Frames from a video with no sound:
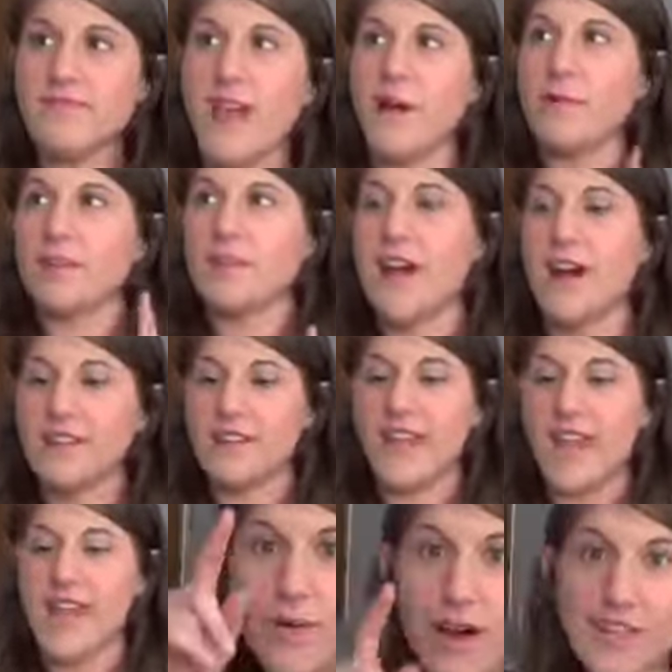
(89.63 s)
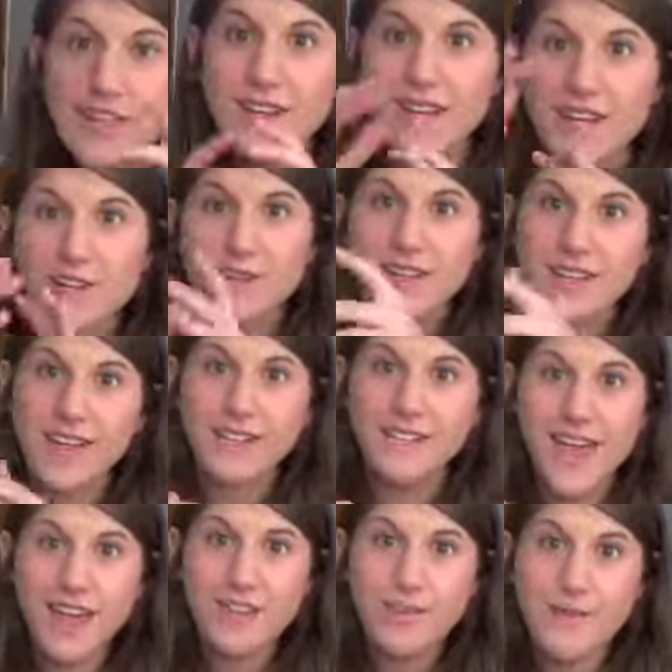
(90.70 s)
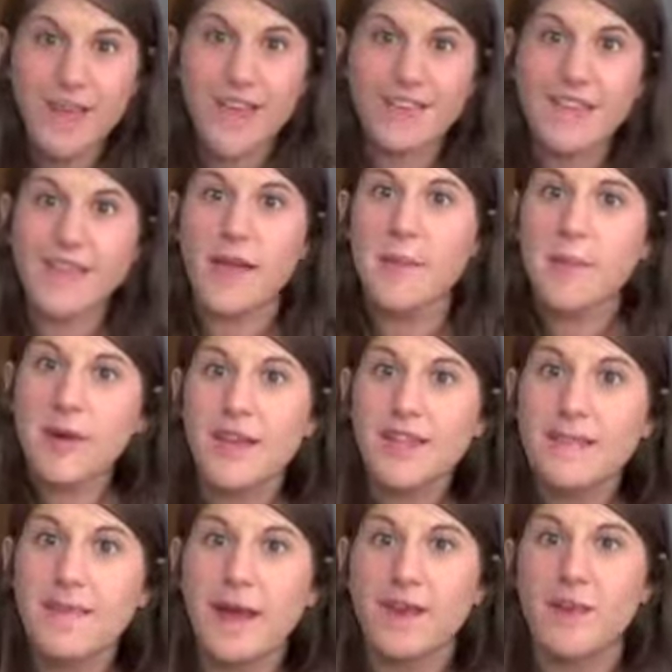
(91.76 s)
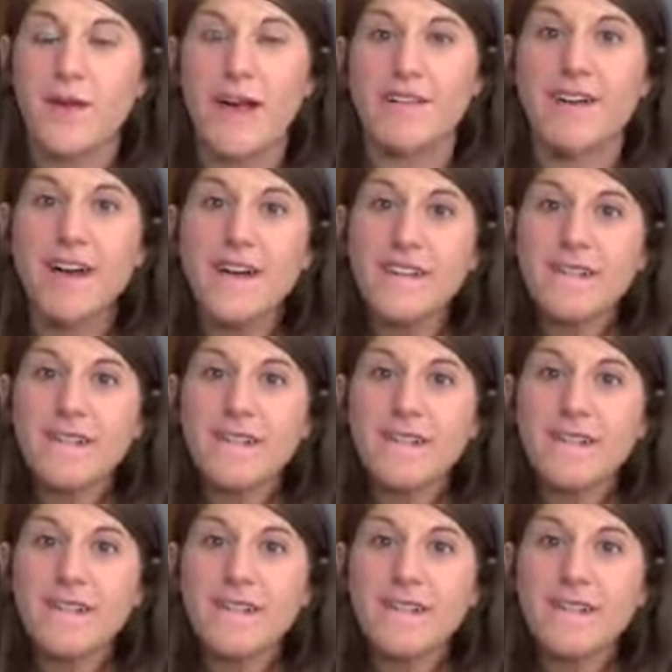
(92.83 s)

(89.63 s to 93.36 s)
I want chocolate cake. Walk down and you can like tailor make, and then they can put it in the microwave